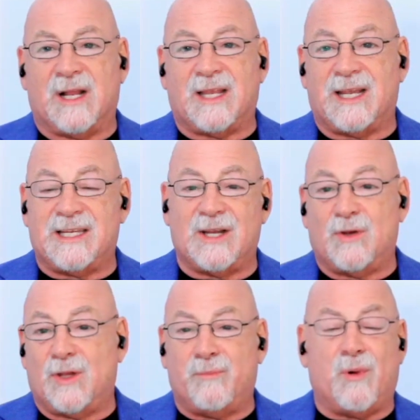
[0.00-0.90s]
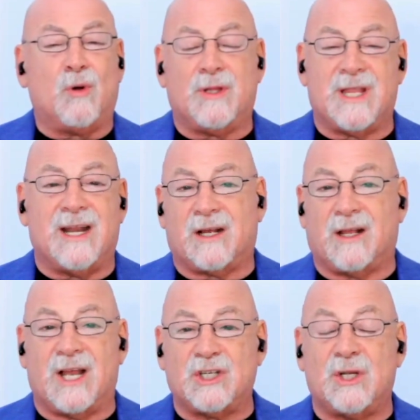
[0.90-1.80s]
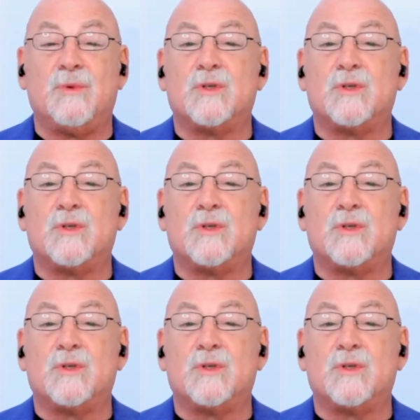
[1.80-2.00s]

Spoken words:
to continue the bulk data collection,